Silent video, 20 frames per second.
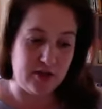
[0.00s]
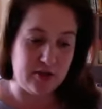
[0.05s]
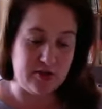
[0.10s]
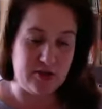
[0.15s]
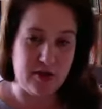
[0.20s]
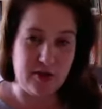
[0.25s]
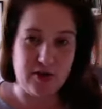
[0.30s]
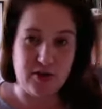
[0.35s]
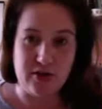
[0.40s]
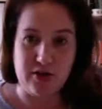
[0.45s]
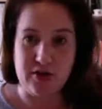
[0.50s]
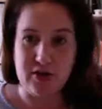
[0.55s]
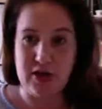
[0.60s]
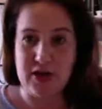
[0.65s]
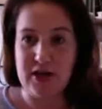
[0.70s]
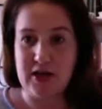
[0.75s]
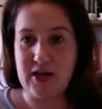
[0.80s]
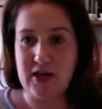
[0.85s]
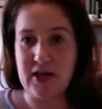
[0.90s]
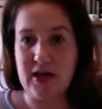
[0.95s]
So,
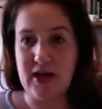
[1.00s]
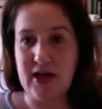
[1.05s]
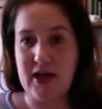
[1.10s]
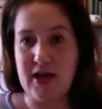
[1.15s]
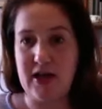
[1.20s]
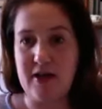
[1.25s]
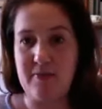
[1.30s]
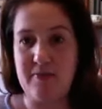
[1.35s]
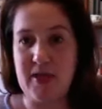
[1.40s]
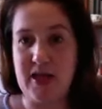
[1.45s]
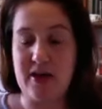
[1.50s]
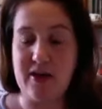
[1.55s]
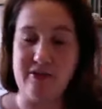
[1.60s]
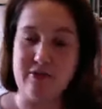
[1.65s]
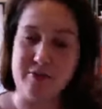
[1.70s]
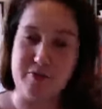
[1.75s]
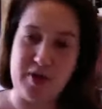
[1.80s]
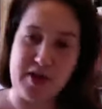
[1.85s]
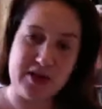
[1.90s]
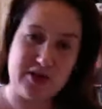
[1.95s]
um, and
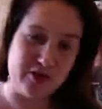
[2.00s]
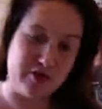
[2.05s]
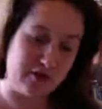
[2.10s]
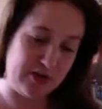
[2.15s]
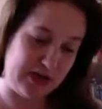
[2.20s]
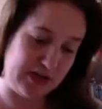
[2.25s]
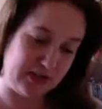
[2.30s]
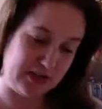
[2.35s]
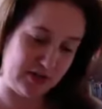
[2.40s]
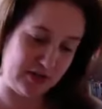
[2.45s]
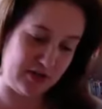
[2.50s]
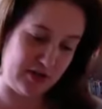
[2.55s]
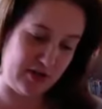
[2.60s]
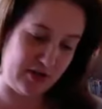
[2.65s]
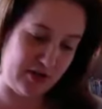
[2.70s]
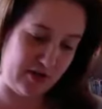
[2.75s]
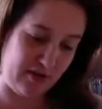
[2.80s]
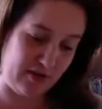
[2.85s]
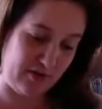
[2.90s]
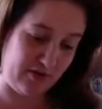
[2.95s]
I've been talking
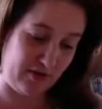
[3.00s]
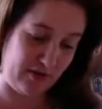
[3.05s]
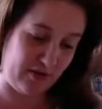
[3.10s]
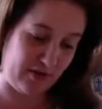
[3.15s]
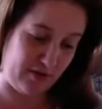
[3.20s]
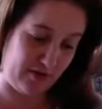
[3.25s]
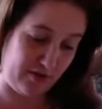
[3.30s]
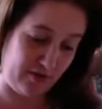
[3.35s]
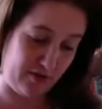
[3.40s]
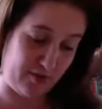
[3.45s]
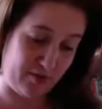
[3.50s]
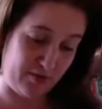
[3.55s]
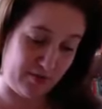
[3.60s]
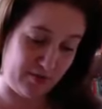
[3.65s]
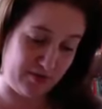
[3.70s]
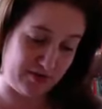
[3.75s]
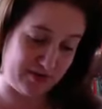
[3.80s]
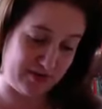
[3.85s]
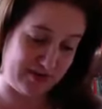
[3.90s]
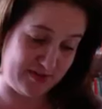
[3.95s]
to a few
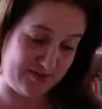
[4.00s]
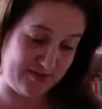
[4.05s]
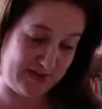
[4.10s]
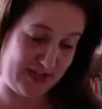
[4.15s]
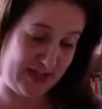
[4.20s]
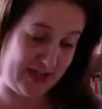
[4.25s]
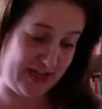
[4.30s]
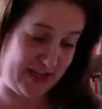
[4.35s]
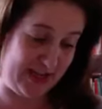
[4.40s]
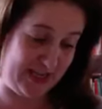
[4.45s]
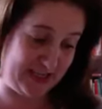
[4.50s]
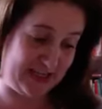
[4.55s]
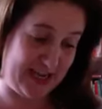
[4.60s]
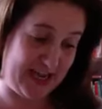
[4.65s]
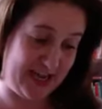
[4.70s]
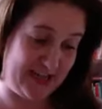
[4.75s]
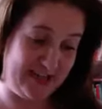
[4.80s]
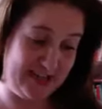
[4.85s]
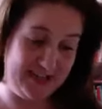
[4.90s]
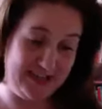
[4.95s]
awesomely
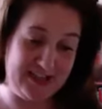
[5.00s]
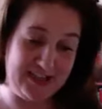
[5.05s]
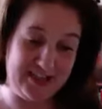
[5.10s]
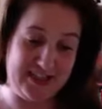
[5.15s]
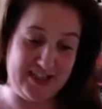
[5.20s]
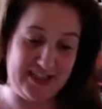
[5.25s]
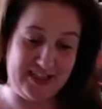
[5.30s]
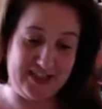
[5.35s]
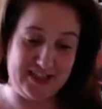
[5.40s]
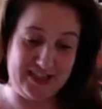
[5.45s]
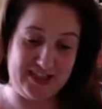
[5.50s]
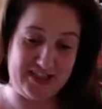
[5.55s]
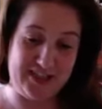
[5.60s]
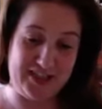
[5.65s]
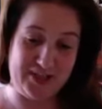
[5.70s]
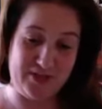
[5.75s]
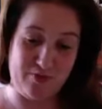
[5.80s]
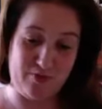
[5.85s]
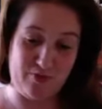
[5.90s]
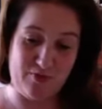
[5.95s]
talented
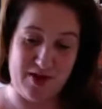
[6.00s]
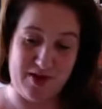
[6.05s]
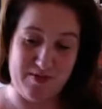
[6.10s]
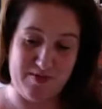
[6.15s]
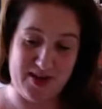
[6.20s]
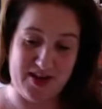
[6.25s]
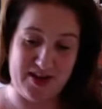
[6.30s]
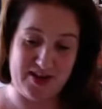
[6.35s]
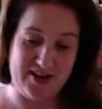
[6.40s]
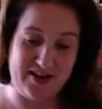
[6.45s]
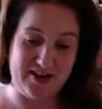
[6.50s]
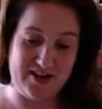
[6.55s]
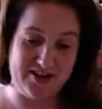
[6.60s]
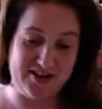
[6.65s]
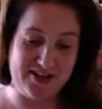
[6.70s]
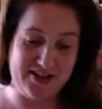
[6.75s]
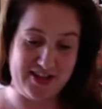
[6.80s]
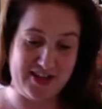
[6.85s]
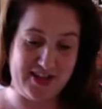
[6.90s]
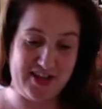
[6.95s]

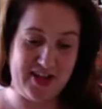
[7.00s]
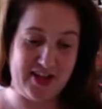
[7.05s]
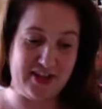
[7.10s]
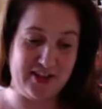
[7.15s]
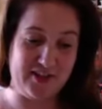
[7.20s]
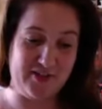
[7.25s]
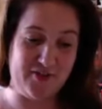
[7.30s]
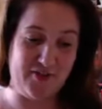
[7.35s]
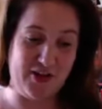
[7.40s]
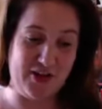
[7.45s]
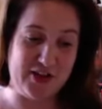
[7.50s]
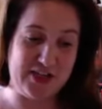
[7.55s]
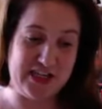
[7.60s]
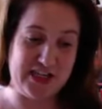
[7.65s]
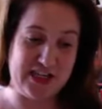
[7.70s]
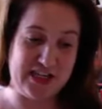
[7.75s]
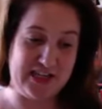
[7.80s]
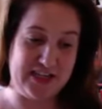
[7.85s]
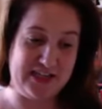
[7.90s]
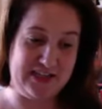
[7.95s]
women the last few
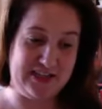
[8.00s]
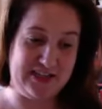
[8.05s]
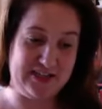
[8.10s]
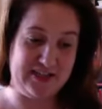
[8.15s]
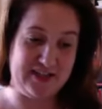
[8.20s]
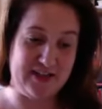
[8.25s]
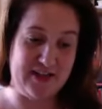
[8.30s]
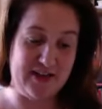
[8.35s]
days,